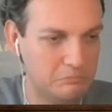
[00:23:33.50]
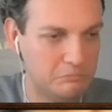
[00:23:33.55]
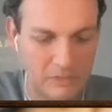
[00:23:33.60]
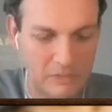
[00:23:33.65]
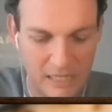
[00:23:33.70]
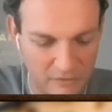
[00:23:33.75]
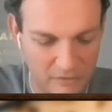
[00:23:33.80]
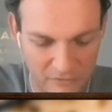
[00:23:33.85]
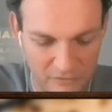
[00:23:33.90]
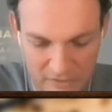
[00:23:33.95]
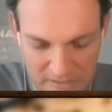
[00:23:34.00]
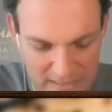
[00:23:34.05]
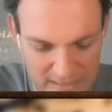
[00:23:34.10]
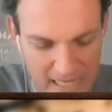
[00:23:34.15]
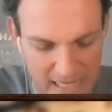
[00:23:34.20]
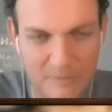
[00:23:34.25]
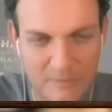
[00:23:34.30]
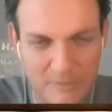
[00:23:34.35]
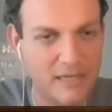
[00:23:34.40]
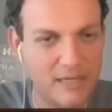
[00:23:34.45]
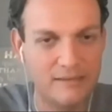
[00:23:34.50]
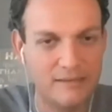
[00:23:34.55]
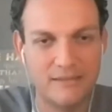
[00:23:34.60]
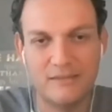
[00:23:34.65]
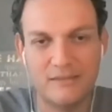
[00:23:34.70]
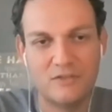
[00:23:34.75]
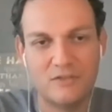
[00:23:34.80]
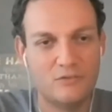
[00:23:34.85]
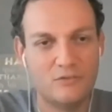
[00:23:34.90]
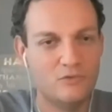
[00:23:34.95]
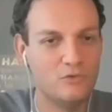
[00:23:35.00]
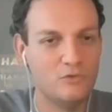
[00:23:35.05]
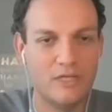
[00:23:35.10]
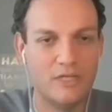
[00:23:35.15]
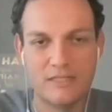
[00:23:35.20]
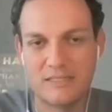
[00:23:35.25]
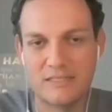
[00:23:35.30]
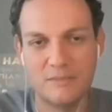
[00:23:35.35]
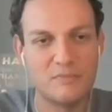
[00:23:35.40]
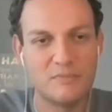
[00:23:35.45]
kind of type that and do
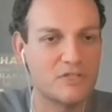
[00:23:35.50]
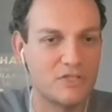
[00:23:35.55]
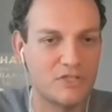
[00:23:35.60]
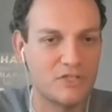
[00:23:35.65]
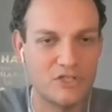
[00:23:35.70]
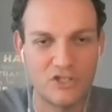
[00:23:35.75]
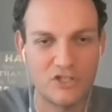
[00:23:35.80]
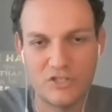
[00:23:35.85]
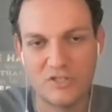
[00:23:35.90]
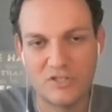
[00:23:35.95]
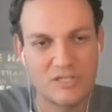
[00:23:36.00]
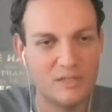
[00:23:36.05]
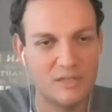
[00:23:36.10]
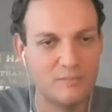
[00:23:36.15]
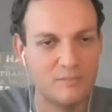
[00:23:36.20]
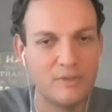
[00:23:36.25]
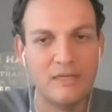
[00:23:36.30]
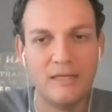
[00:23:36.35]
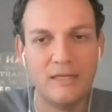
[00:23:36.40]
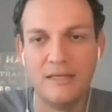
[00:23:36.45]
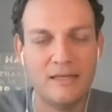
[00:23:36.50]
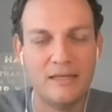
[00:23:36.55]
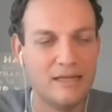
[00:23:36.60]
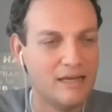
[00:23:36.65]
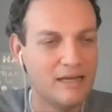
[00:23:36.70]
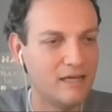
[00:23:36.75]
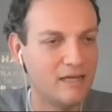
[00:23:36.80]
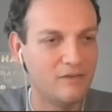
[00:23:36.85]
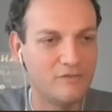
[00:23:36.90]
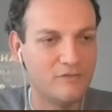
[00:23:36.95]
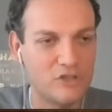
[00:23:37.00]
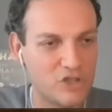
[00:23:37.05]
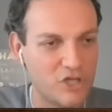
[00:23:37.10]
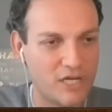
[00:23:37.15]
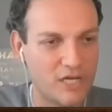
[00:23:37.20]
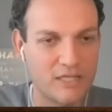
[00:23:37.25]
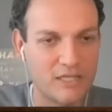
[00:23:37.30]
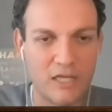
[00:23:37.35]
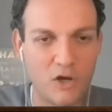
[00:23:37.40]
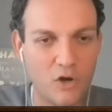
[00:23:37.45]
like some search and some kind of
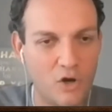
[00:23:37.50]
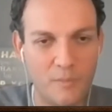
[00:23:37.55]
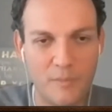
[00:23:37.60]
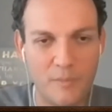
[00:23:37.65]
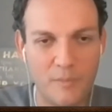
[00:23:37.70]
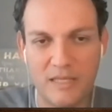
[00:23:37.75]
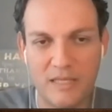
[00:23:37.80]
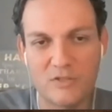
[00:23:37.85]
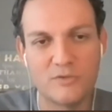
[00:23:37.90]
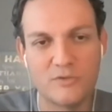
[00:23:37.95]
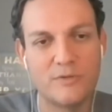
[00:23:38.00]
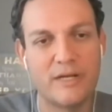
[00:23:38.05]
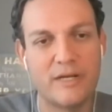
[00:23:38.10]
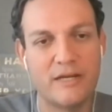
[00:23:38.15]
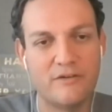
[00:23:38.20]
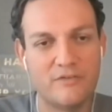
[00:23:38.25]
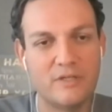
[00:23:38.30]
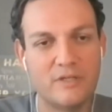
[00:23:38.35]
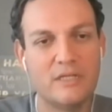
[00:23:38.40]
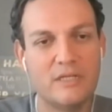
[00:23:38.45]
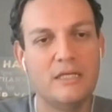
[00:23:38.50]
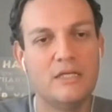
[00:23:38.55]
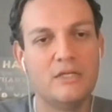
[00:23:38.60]
check the comments or whatever.